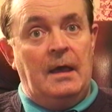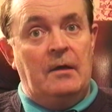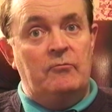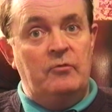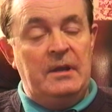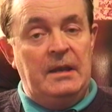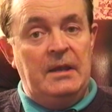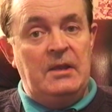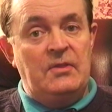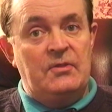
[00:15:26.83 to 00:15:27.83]
a
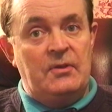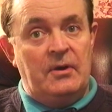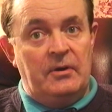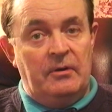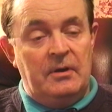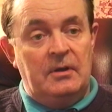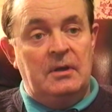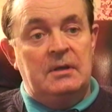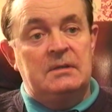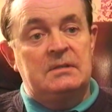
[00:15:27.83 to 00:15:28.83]
really thorough
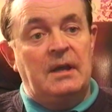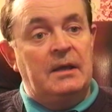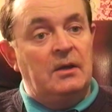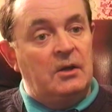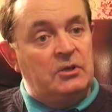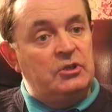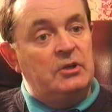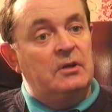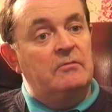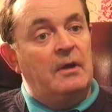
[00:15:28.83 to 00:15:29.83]

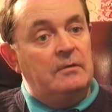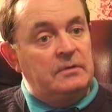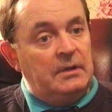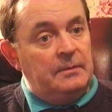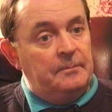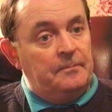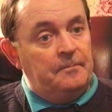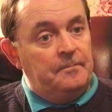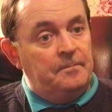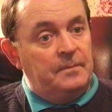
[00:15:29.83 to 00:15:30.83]
psychological grounding.
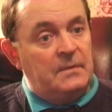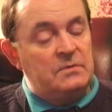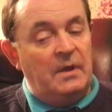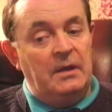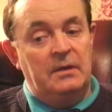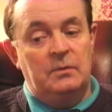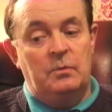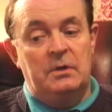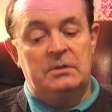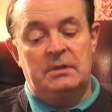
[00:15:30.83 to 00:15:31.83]
So in other
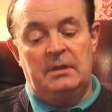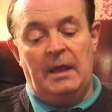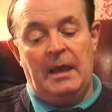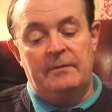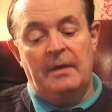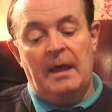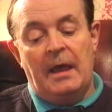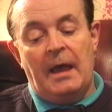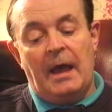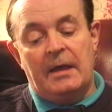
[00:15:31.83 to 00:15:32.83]
words, that they have
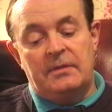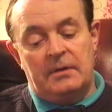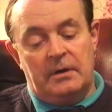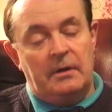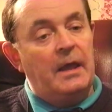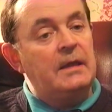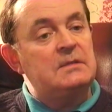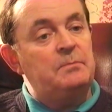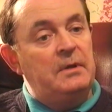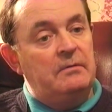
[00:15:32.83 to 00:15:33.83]
a thorough
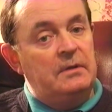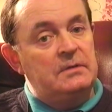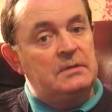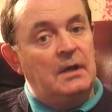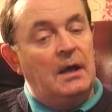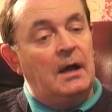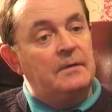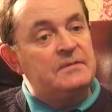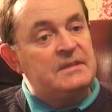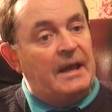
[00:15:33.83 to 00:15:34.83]
experience
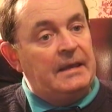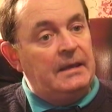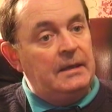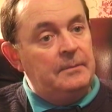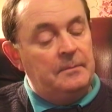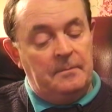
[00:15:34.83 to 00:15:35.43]
of psyche,